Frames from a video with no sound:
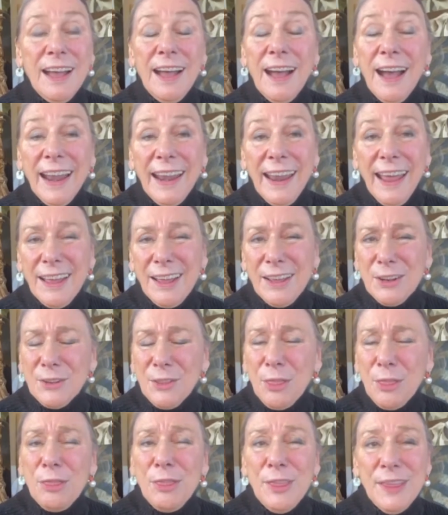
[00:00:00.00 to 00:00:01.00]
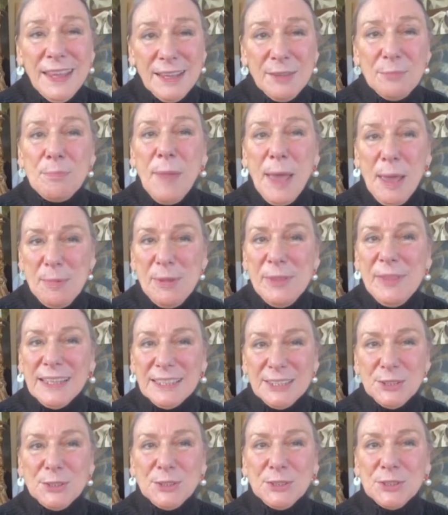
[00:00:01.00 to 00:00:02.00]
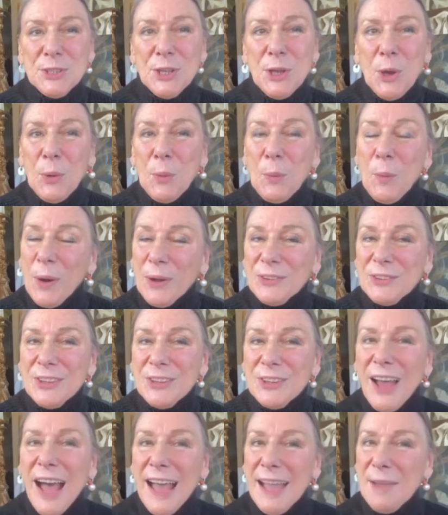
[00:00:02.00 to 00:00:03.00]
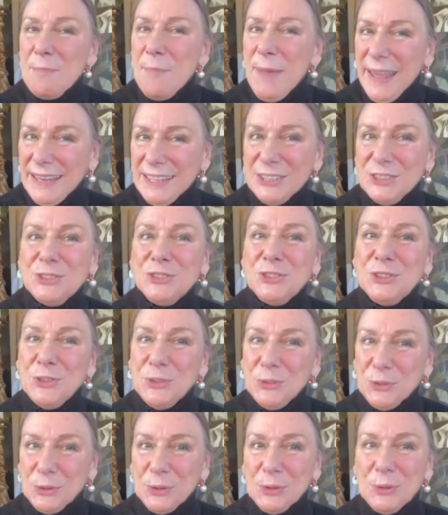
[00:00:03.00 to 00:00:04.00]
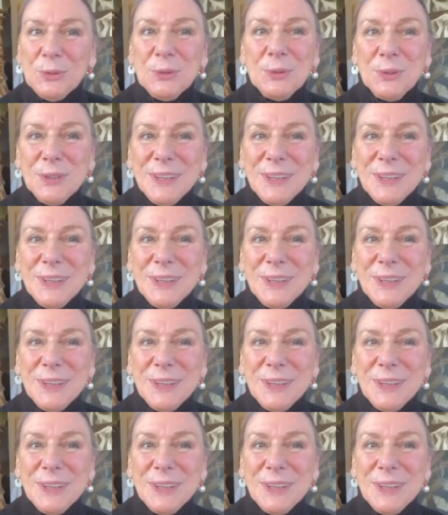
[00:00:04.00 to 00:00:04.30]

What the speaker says: And I think maybe that's what I managed to do.